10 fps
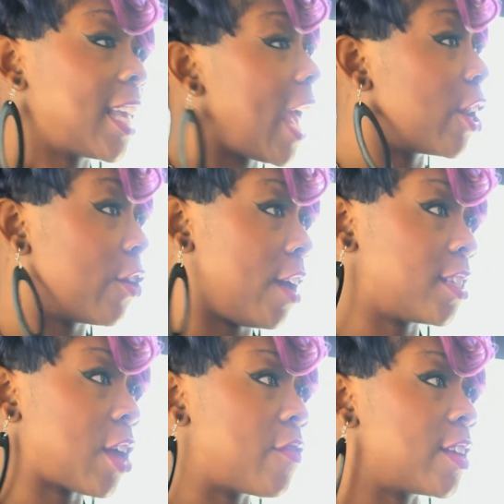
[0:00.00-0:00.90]
a catering
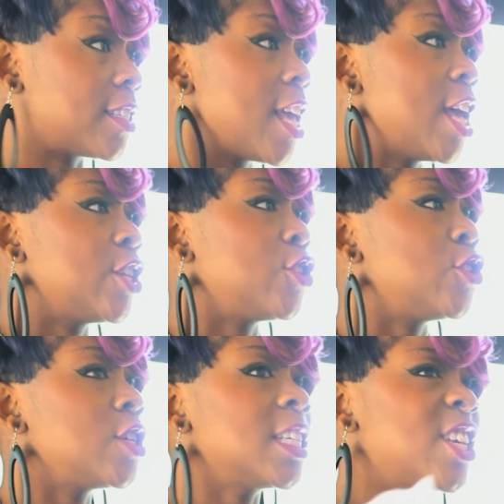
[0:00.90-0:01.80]
service.
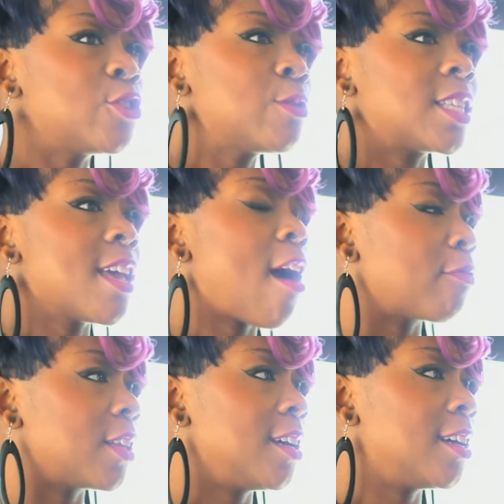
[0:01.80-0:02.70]
Did you see
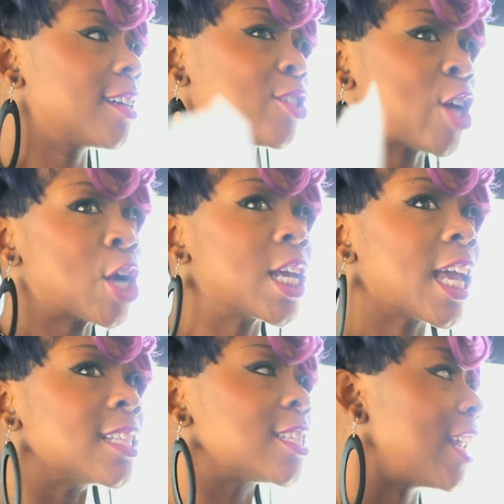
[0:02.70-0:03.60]
Off the Hook turning
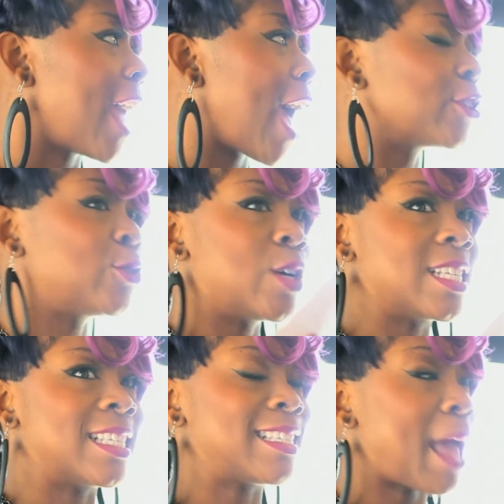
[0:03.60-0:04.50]
into an actual
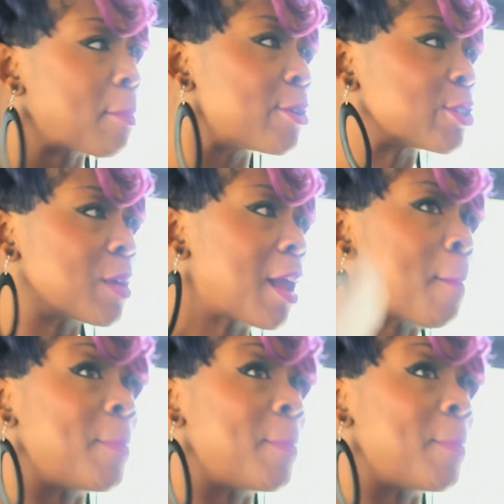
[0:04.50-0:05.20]
establishment, a